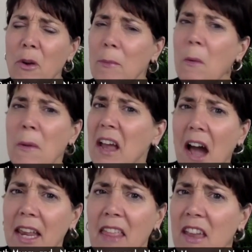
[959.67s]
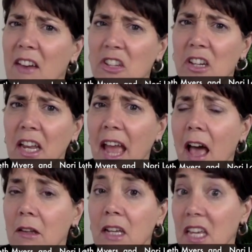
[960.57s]
But when we got in there and took it out,
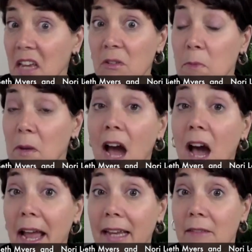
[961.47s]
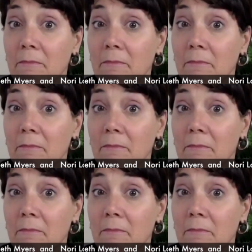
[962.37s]
it was benign.